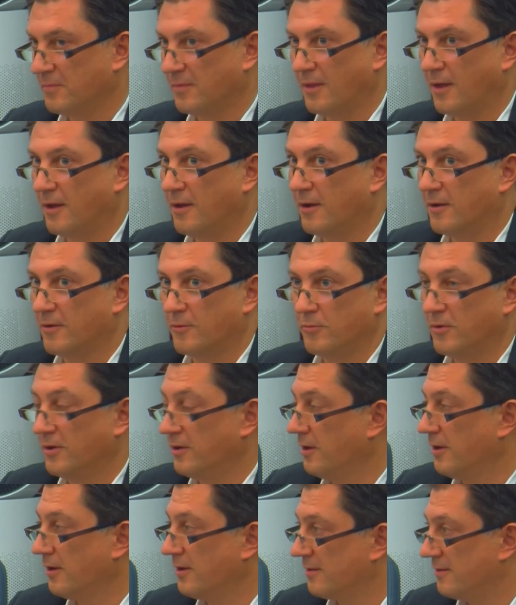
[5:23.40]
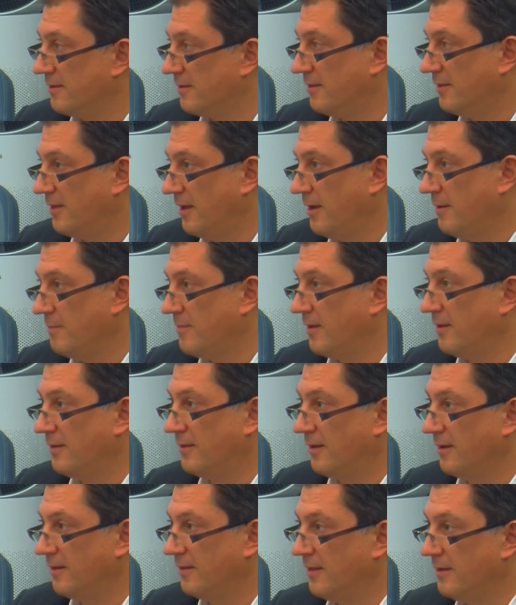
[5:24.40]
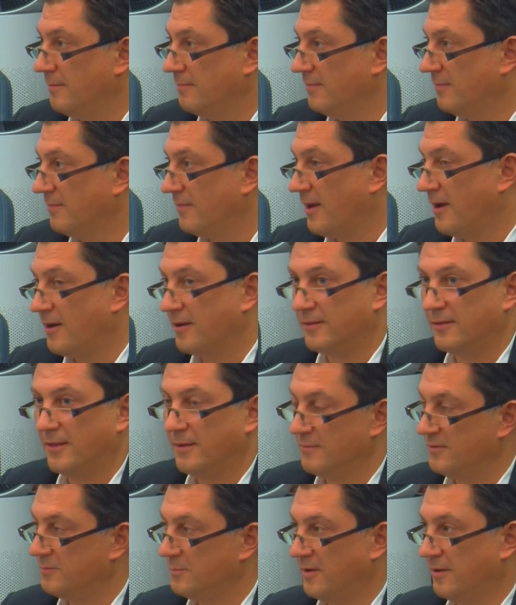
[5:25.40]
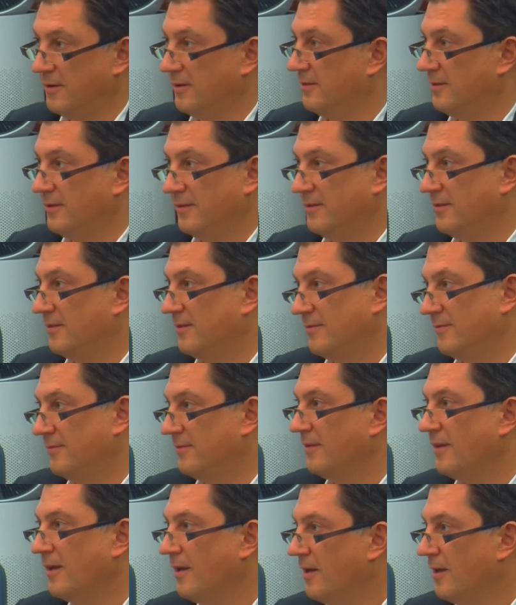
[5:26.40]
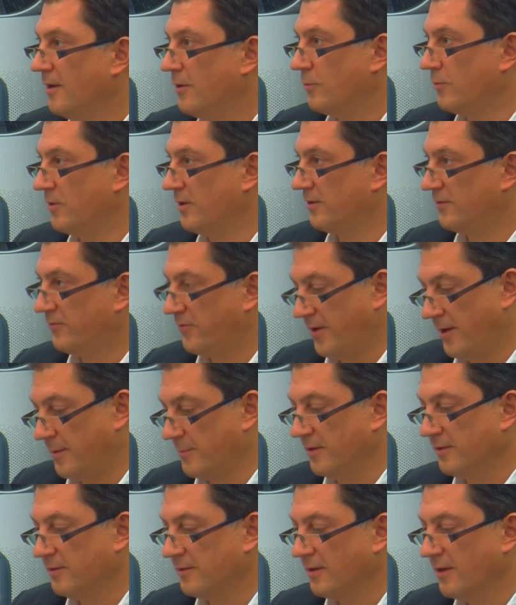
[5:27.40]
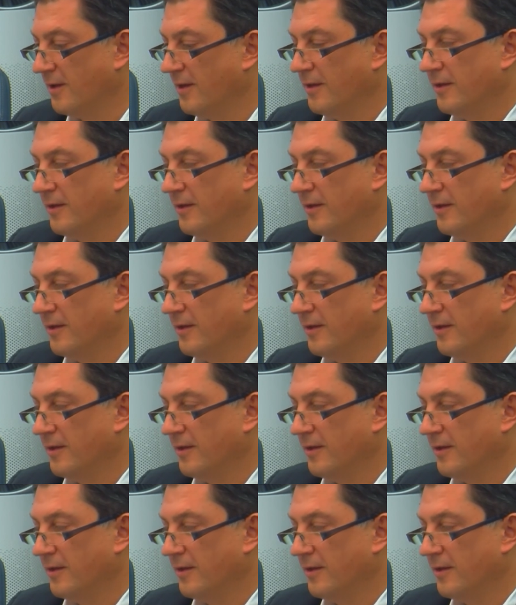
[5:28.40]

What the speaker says: they are working as a team. And I think their team spirit is world famous.